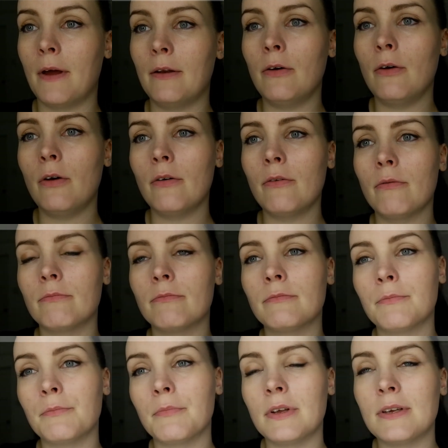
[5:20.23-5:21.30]
I don't know,
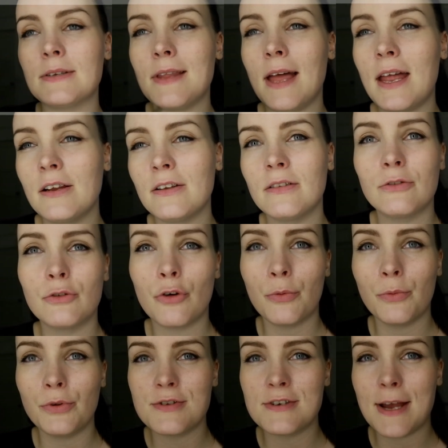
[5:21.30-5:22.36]
is that a
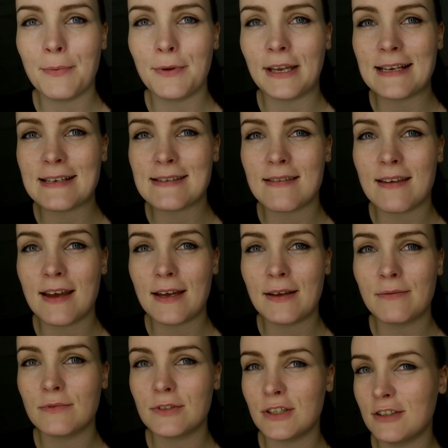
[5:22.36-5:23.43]
normal Japanese
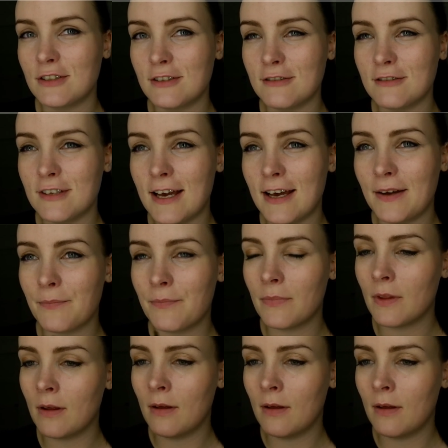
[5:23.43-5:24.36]
thing? Do you know that?